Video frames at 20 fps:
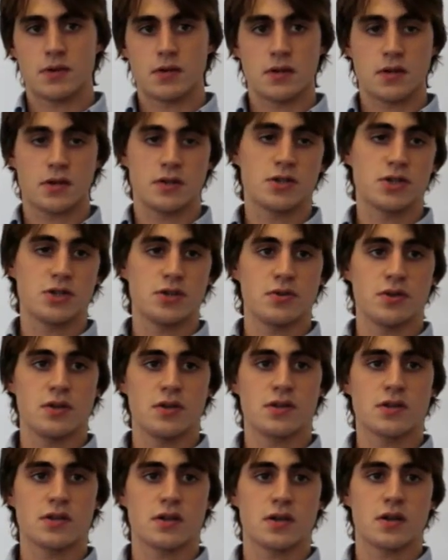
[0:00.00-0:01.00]
the
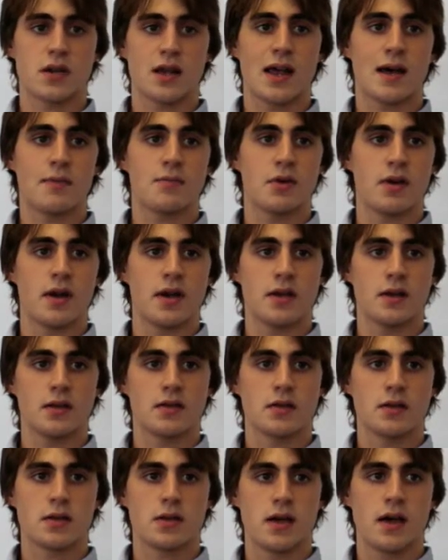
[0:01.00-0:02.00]
students to collaborate
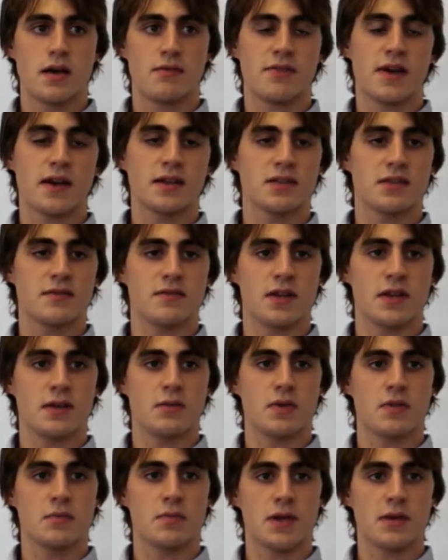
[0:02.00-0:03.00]
effectively
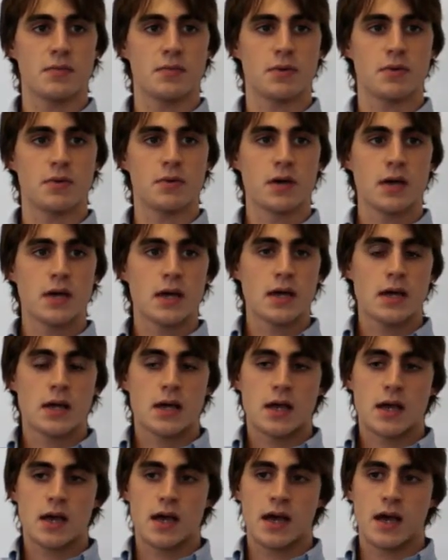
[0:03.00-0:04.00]
with people,
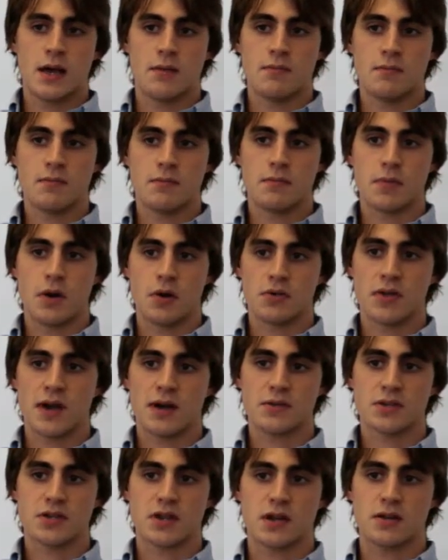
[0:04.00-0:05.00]
both
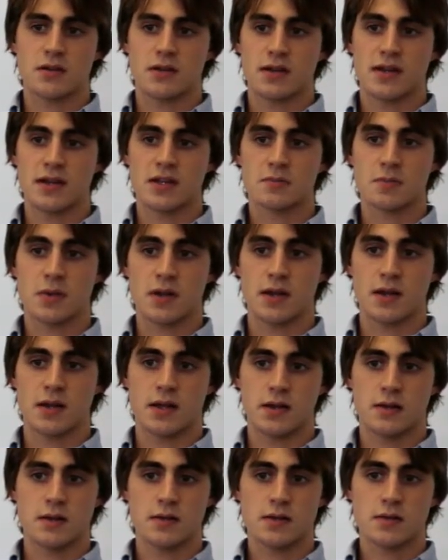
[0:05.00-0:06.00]
outside of the
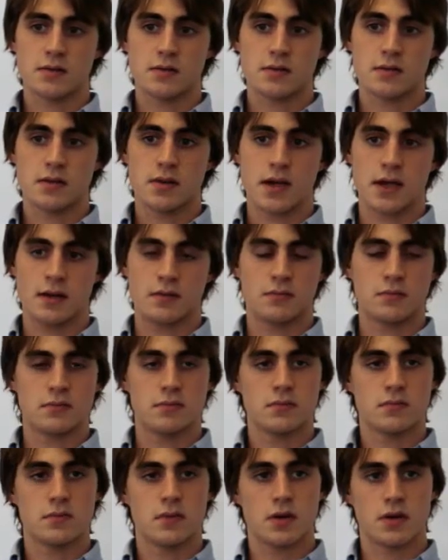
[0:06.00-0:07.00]
discipline
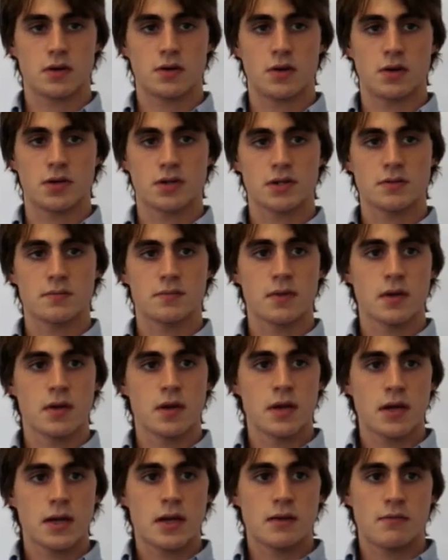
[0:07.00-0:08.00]
and across
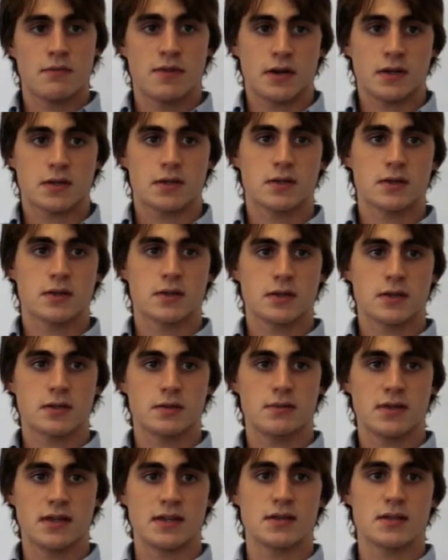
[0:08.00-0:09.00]
vast
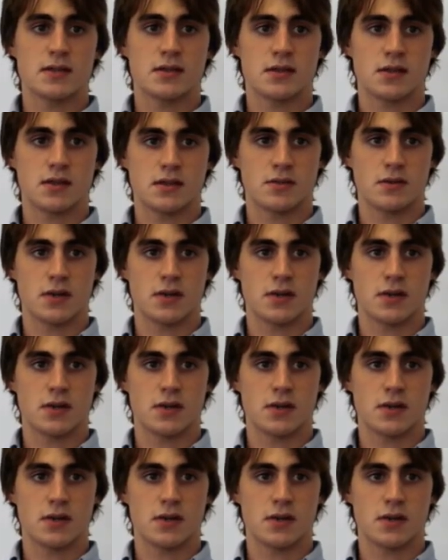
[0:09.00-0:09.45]
distances.